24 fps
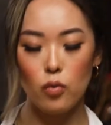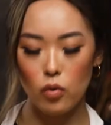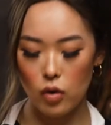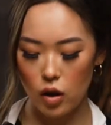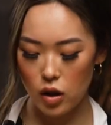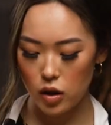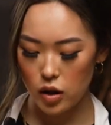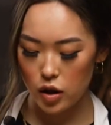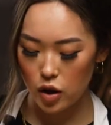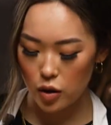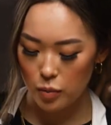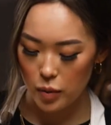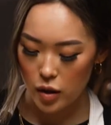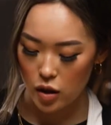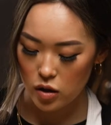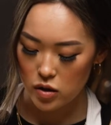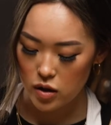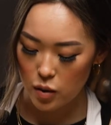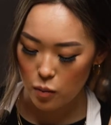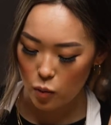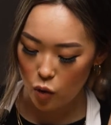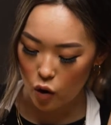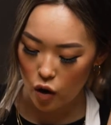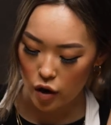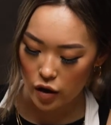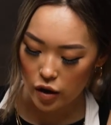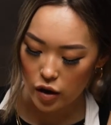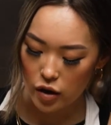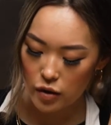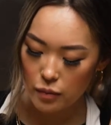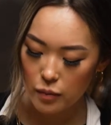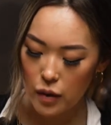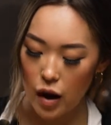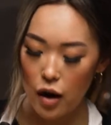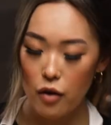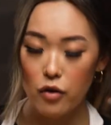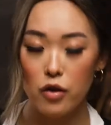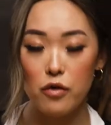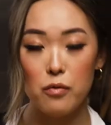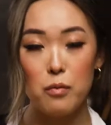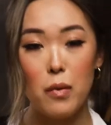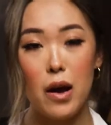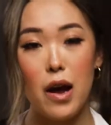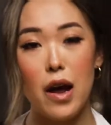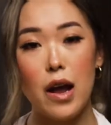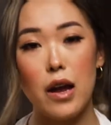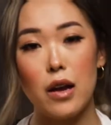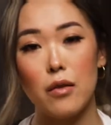A little bit of some water out of
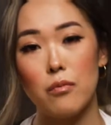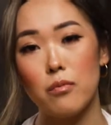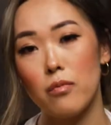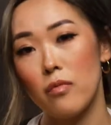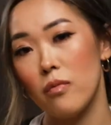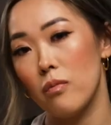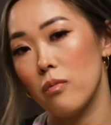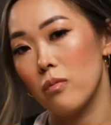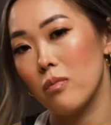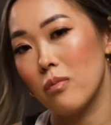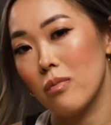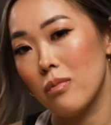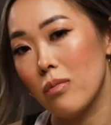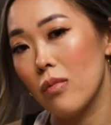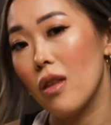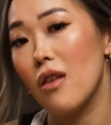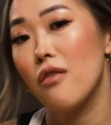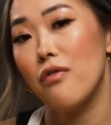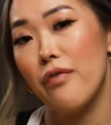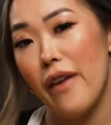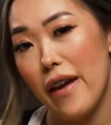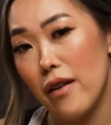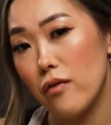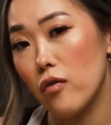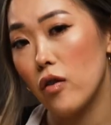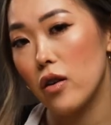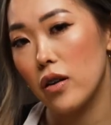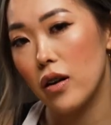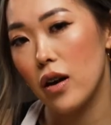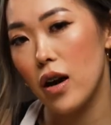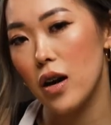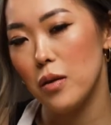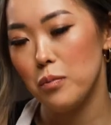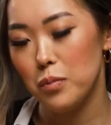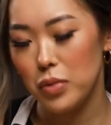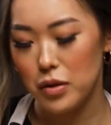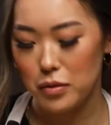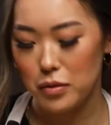my favorite cup.